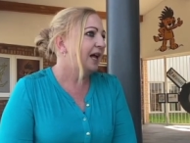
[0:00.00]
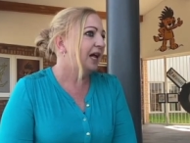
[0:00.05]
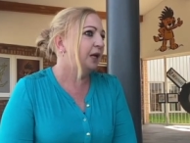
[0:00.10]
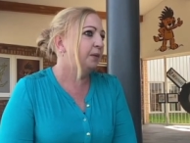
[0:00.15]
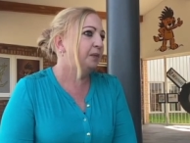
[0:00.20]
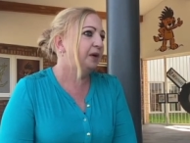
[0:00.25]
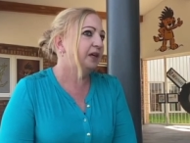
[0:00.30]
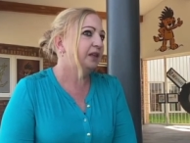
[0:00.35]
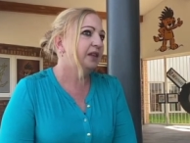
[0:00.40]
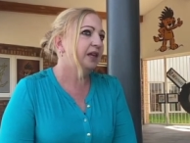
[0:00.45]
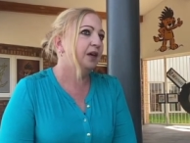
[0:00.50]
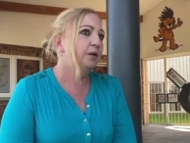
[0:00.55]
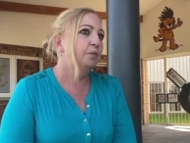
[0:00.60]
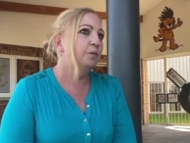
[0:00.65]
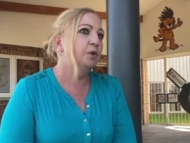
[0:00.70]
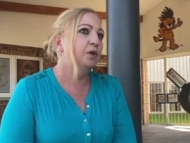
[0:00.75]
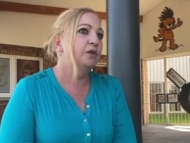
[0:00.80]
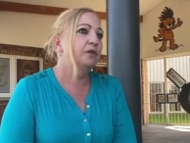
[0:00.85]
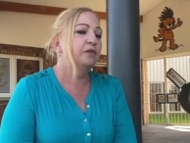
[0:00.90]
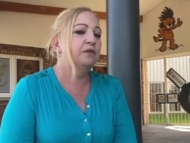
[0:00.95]
helping
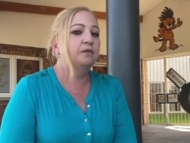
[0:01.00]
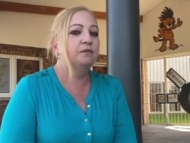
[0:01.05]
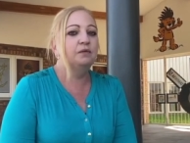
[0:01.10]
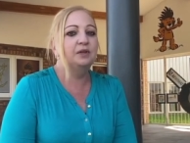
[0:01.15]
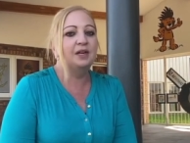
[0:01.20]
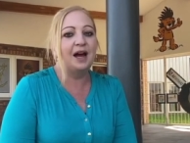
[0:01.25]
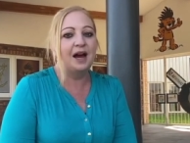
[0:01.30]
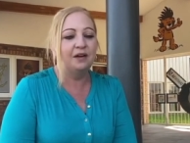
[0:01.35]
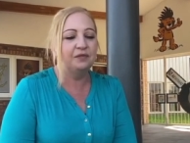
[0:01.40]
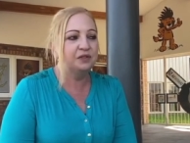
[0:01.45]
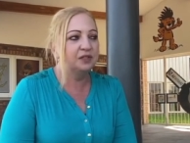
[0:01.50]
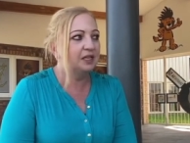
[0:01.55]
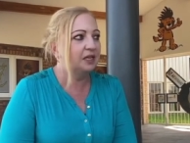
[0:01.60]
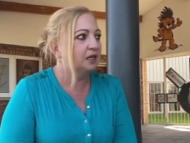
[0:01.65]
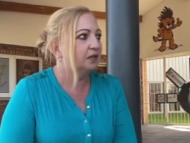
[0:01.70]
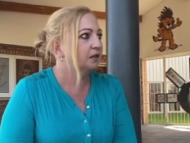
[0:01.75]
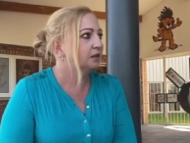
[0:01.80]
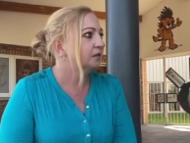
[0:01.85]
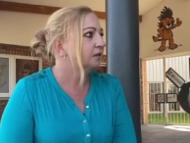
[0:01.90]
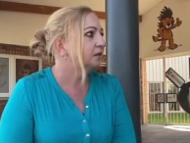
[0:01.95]
them with life
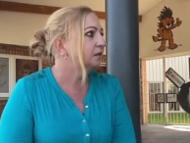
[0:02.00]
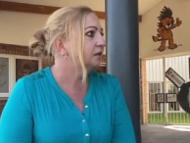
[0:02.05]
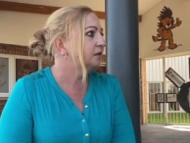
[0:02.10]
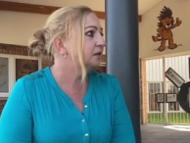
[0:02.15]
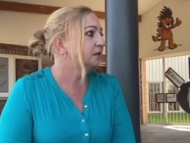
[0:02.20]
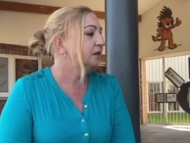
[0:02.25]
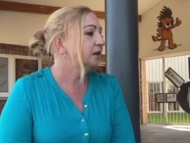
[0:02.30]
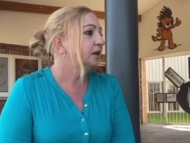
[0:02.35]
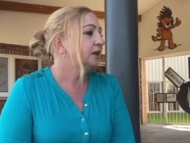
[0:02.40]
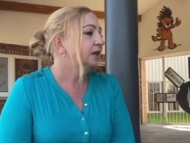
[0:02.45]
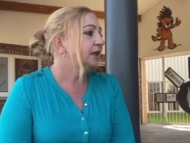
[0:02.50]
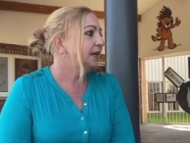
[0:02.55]
skills,